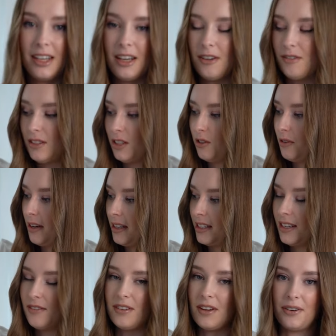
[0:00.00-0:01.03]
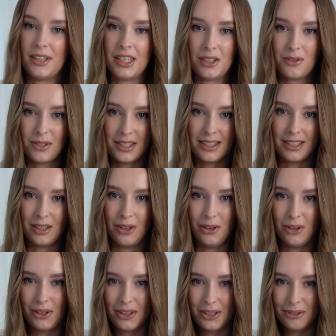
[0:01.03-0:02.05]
gives the dress a very interesting look.